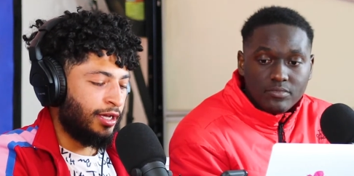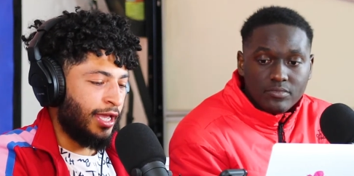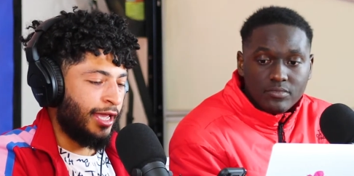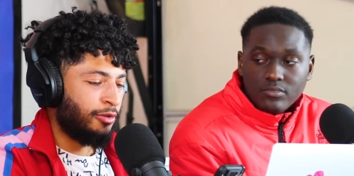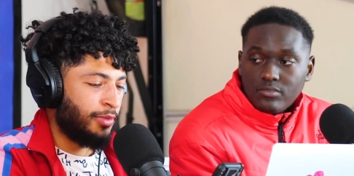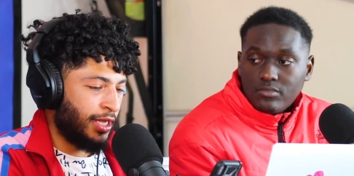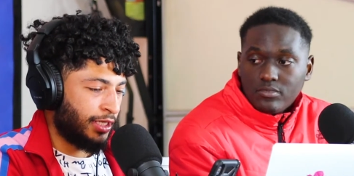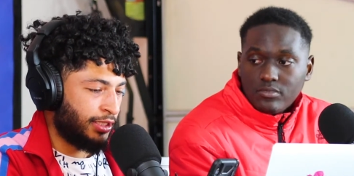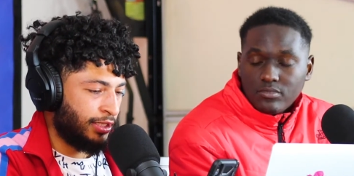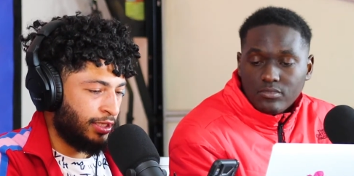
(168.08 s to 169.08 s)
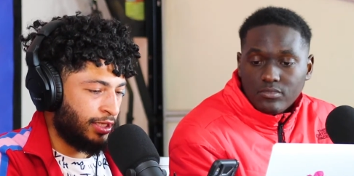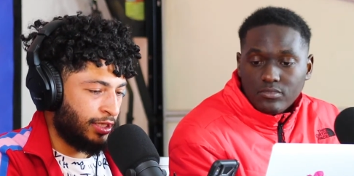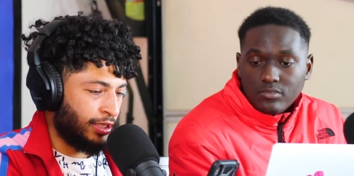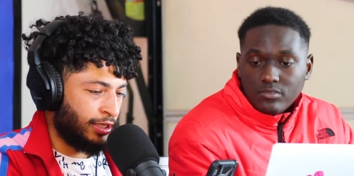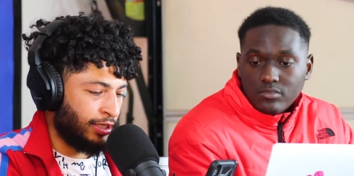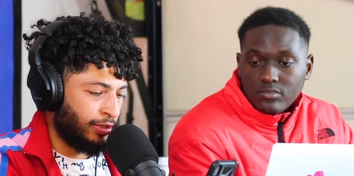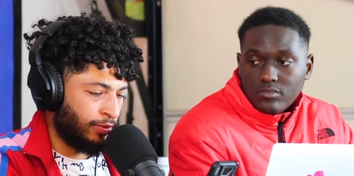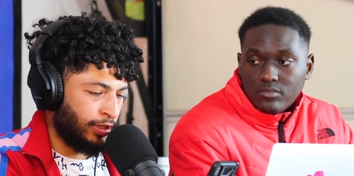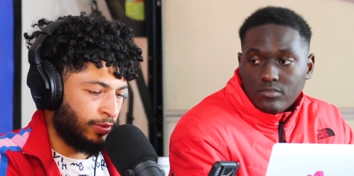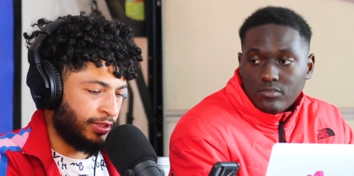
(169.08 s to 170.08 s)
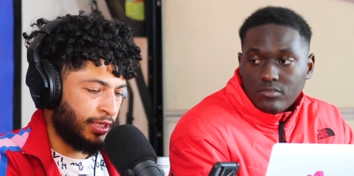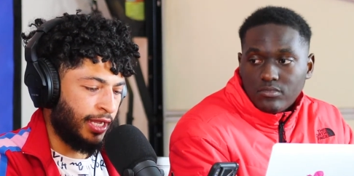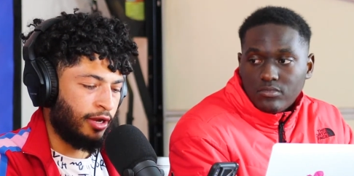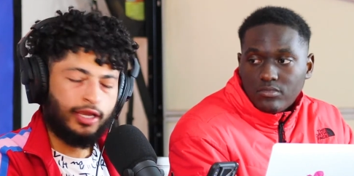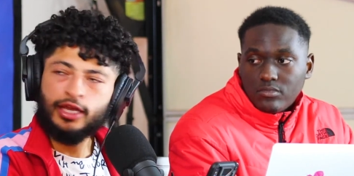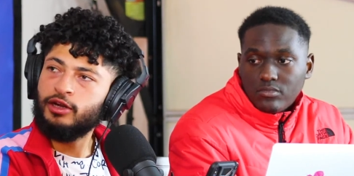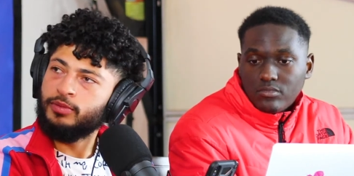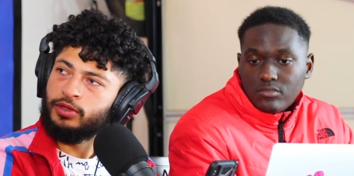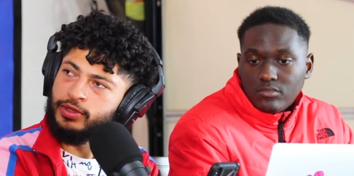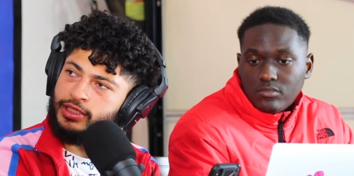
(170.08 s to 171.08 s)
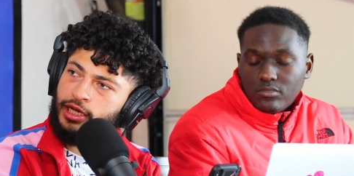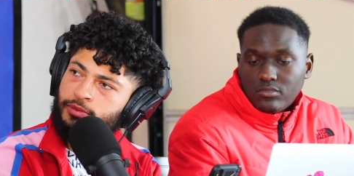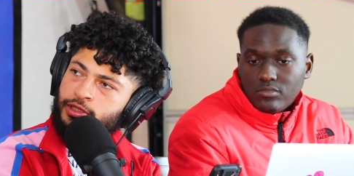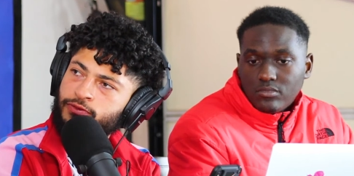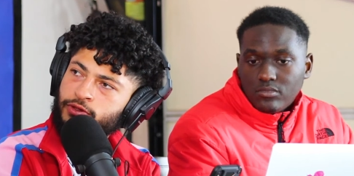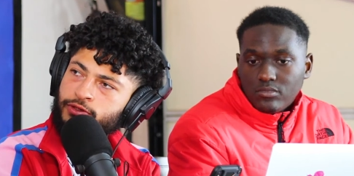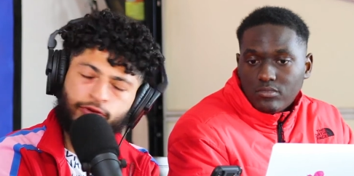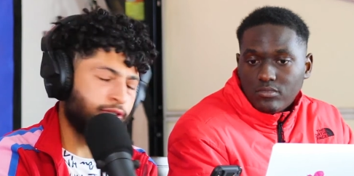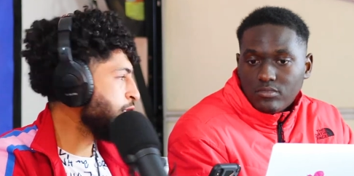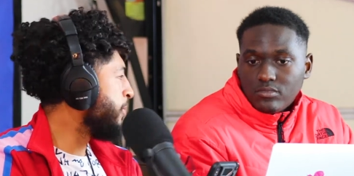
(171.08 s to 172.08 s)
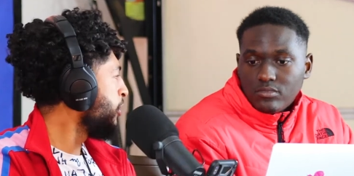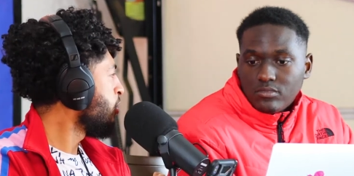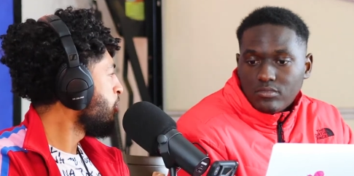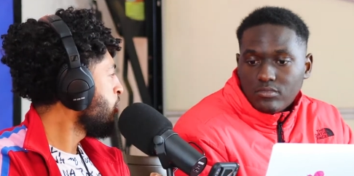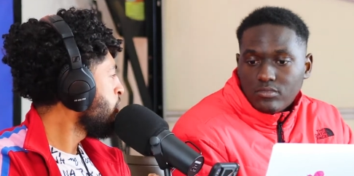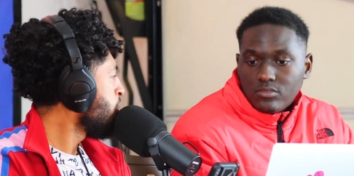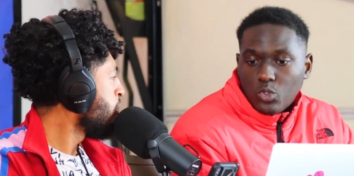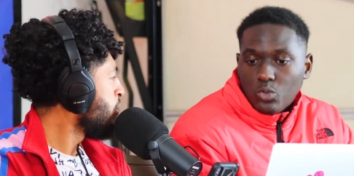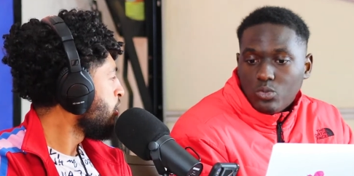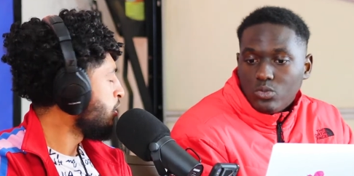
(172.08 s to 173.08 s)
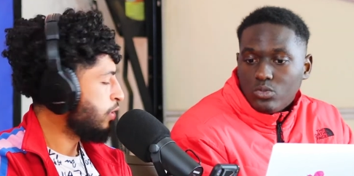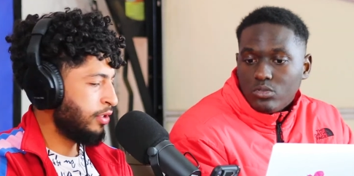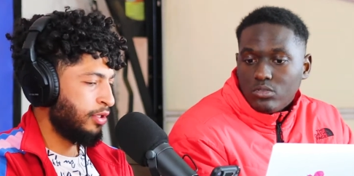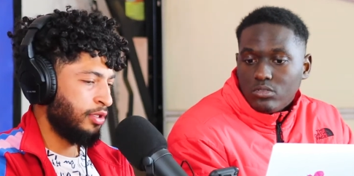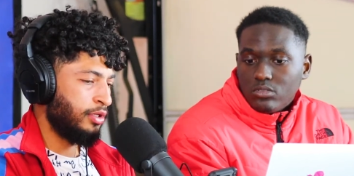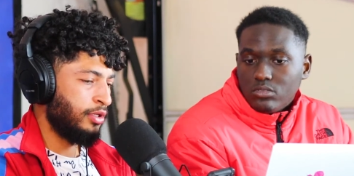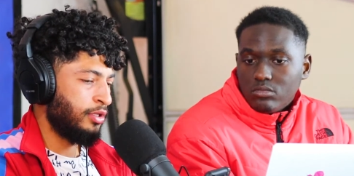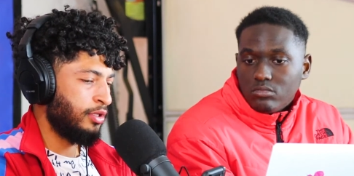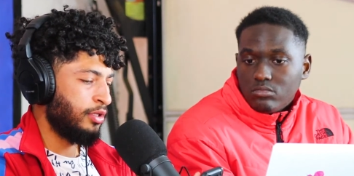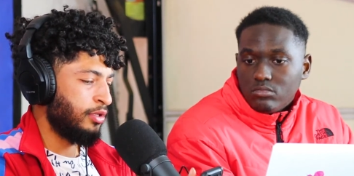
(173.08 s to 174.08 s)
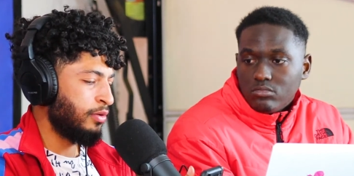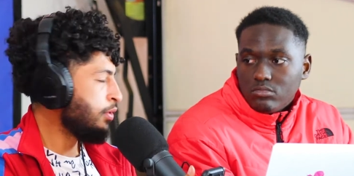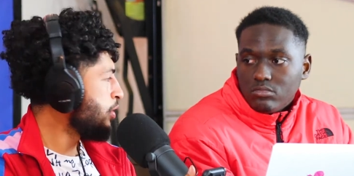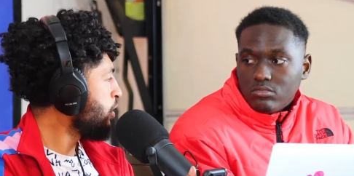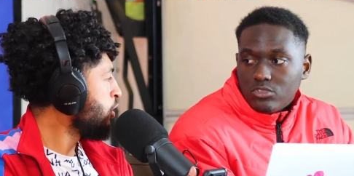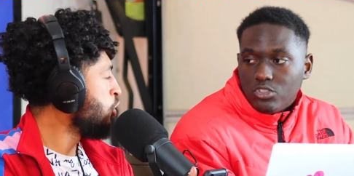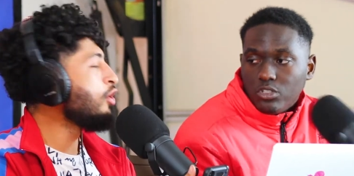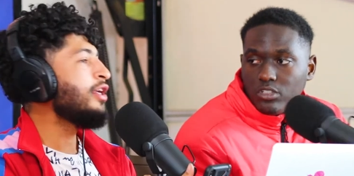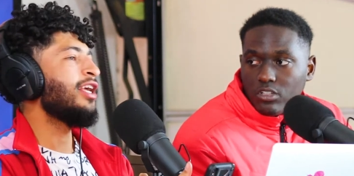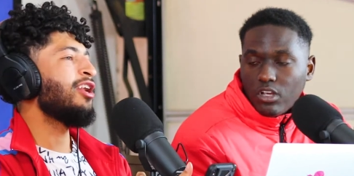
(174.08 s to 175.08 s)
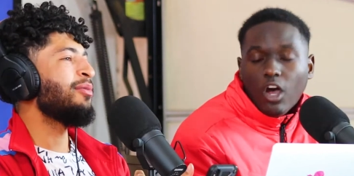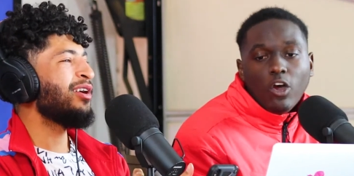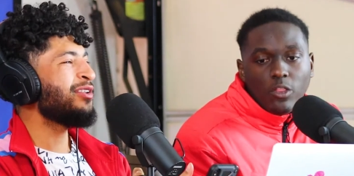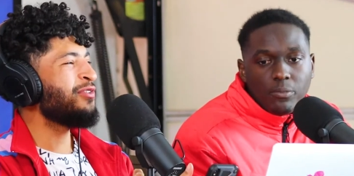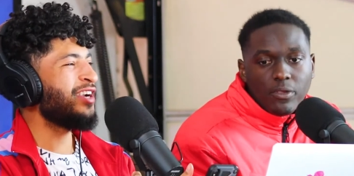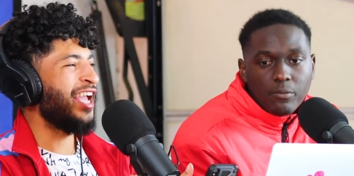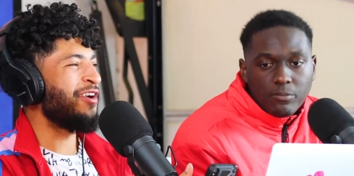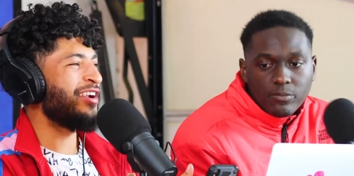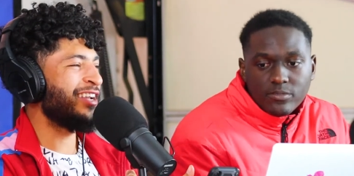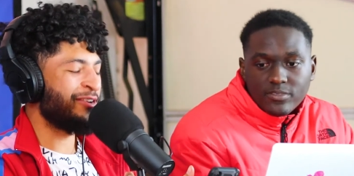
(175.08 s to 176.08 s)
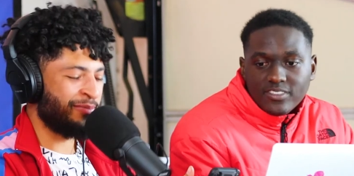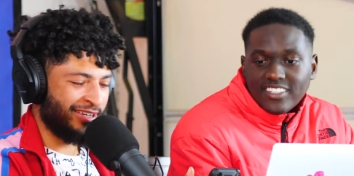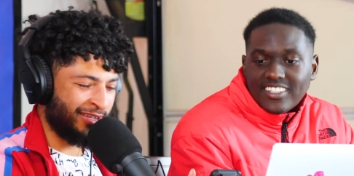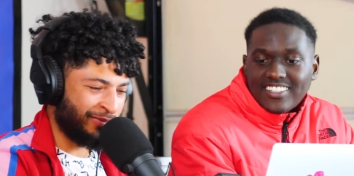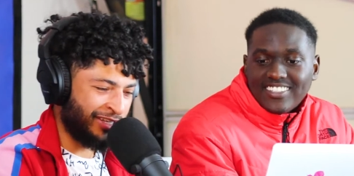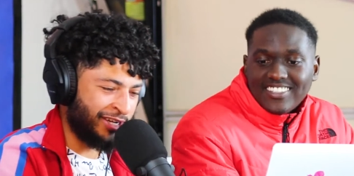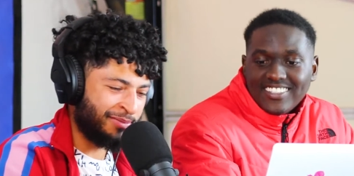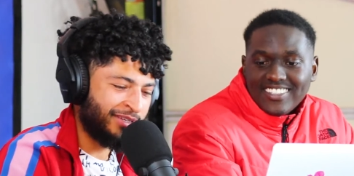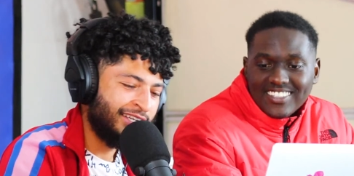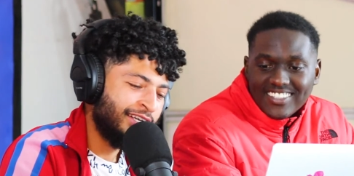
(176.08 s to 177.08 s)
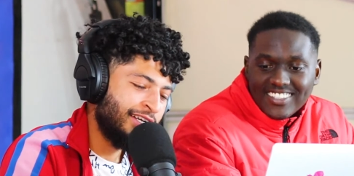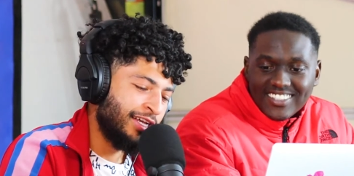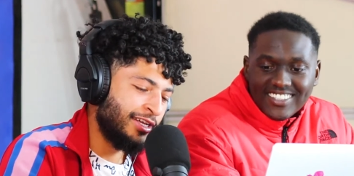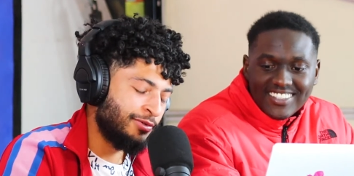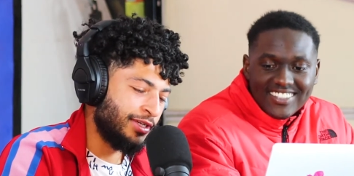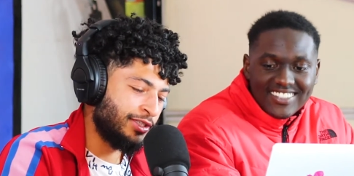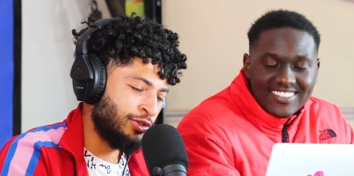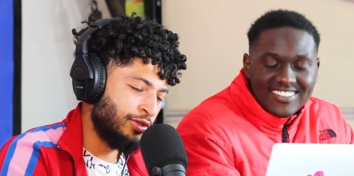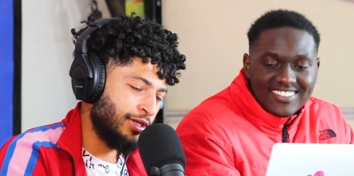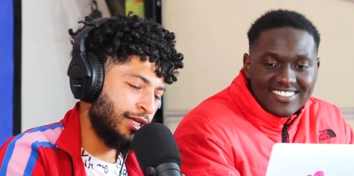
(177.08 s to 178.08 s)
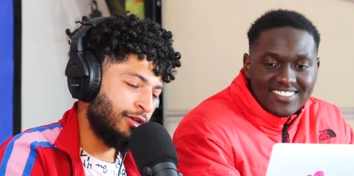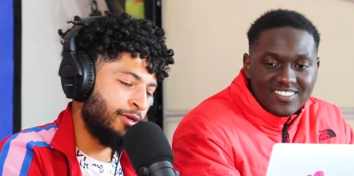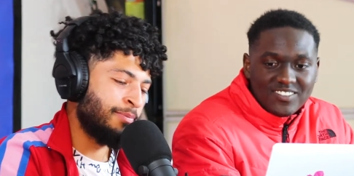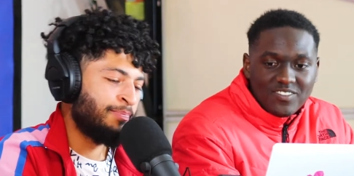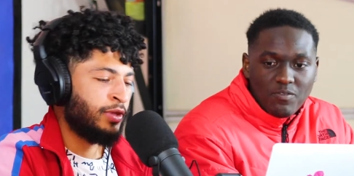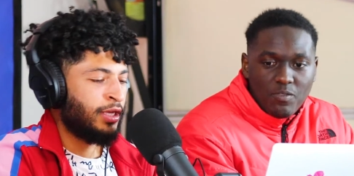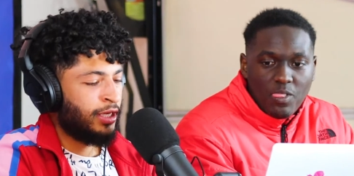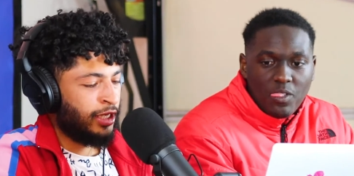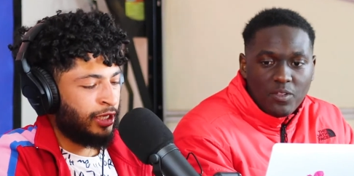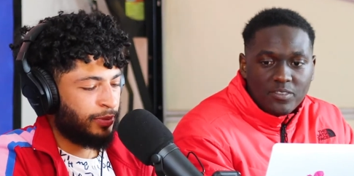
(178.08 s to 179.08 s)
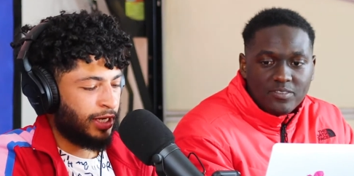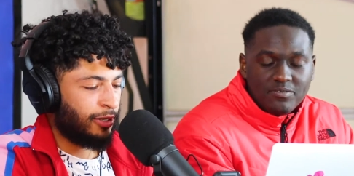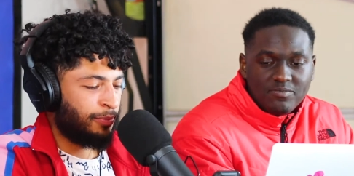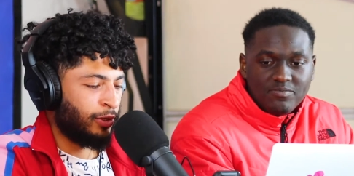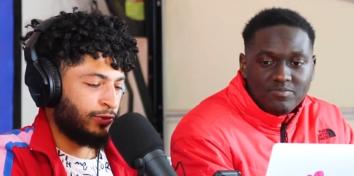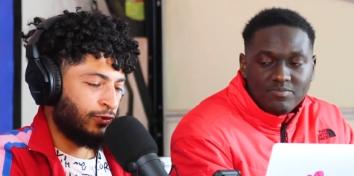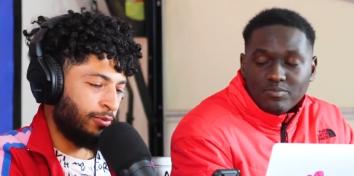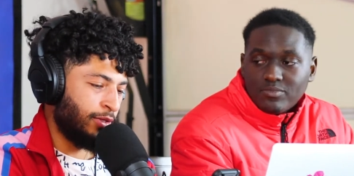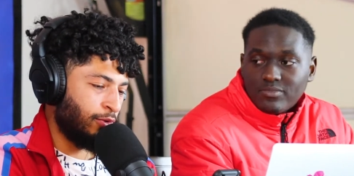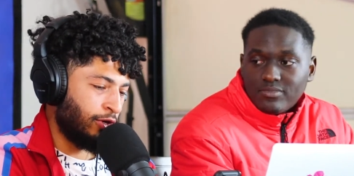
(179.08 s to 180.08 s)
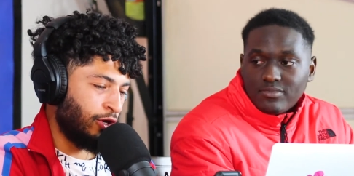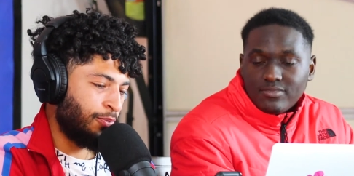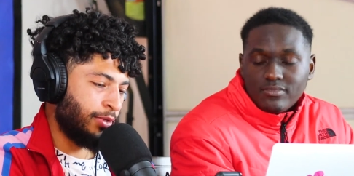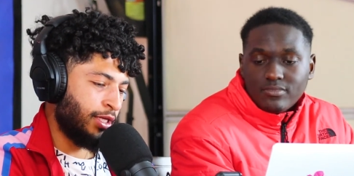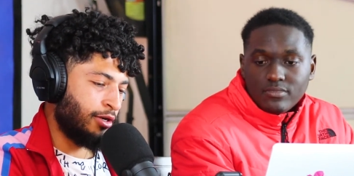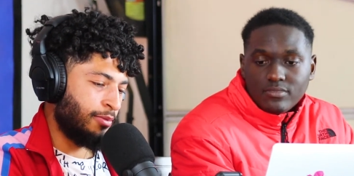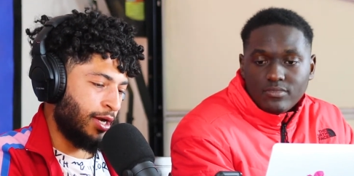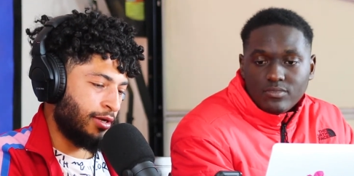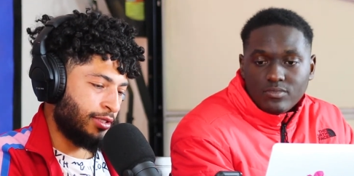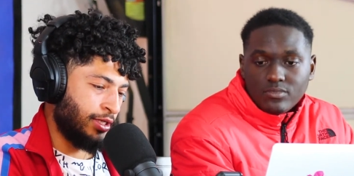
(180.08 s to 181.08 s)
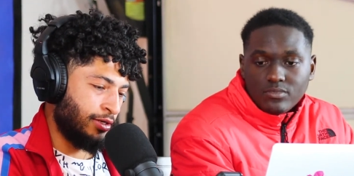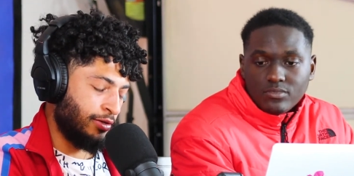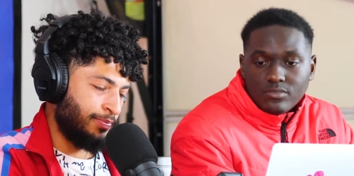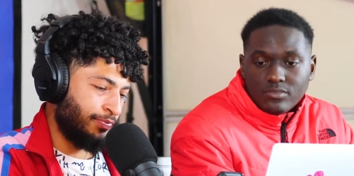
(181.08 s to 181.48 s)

Speaker 1: uh, Edelman actually. Uh, wait, what's Eric Edelman? What's Edelman's first name? Am I tripping? Eden. What? Julian Edelman. Oh, fuck Eric Edelman. I'm dumb. Anyways, Julian Edelman. He put out a post for him. He wrote an open letter to Myers Leonard.